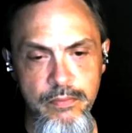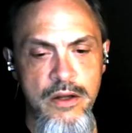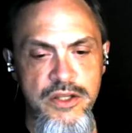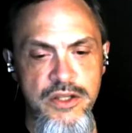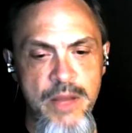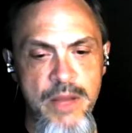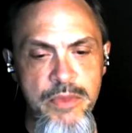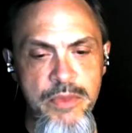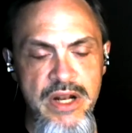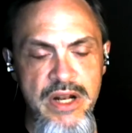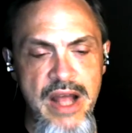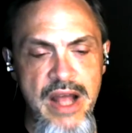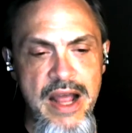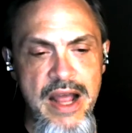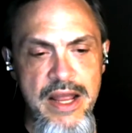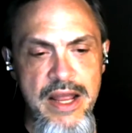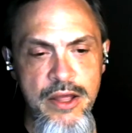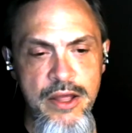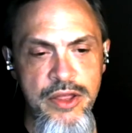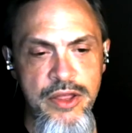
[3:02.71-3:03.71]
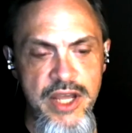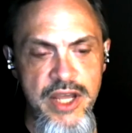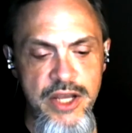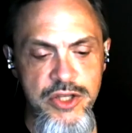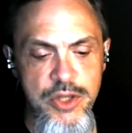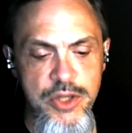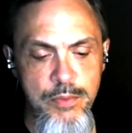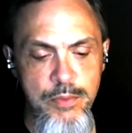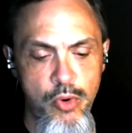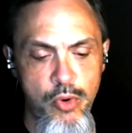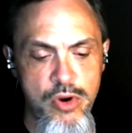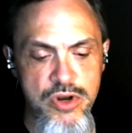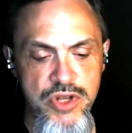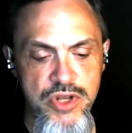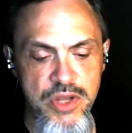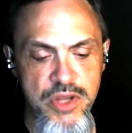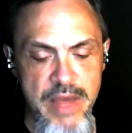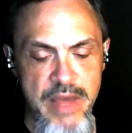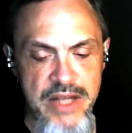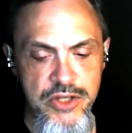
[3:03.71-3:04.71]
Something I think is
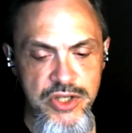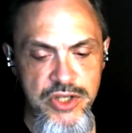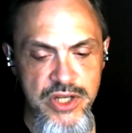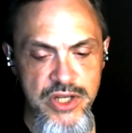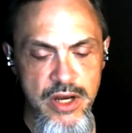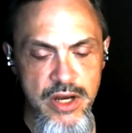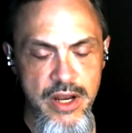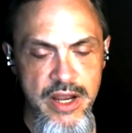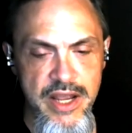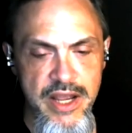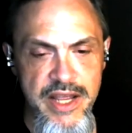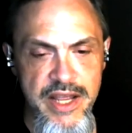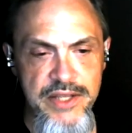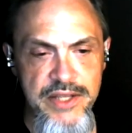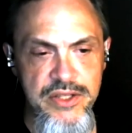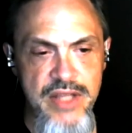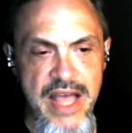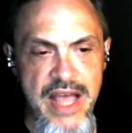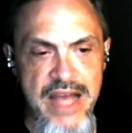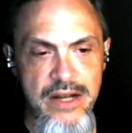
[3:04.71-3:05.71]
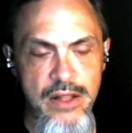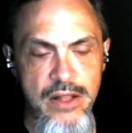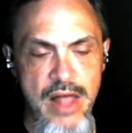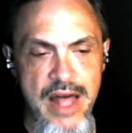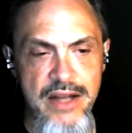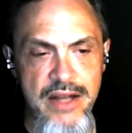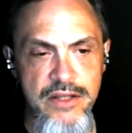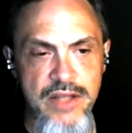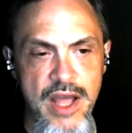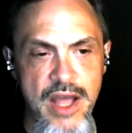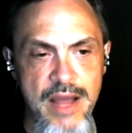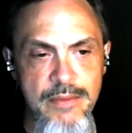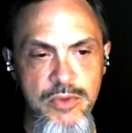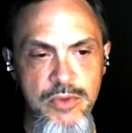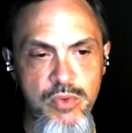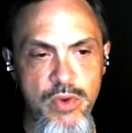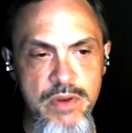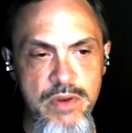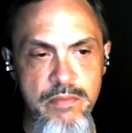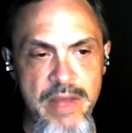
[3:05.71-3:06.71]
important to mention is that a lot of
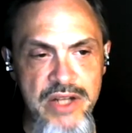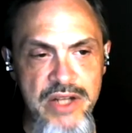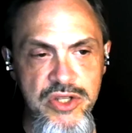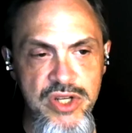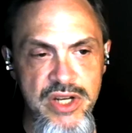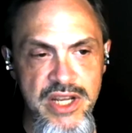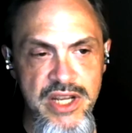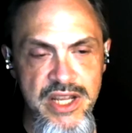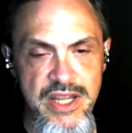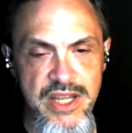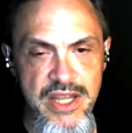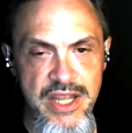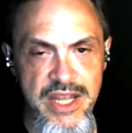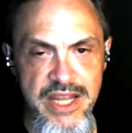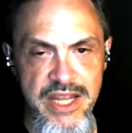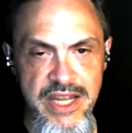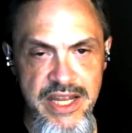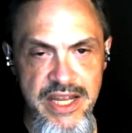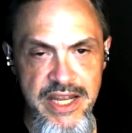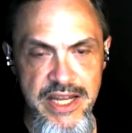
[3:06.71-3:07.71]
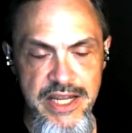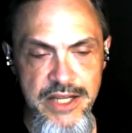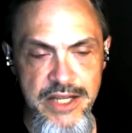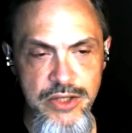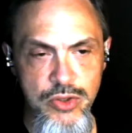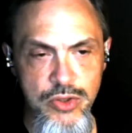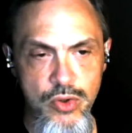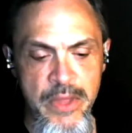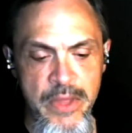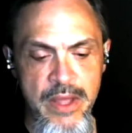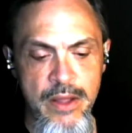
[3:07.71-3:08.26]
times when mentioning keys,